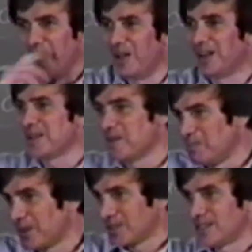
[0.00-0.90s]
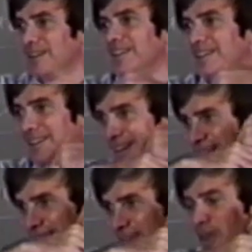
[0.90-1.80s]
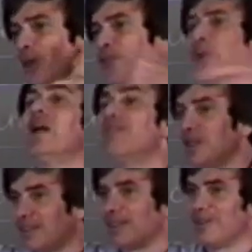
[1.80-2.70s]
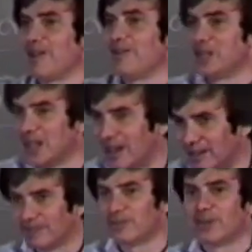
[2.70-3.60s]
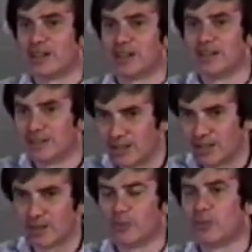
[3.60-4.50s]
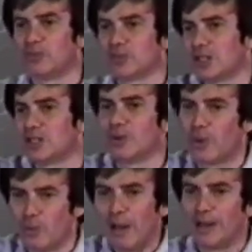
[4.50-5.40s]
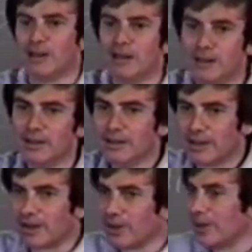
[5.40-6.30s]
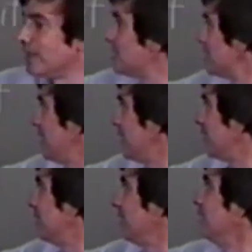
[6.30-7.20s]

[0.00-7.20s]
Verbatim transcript: all of your books in and go through everything you've ever done for the till since you were one. You know, it's that thing.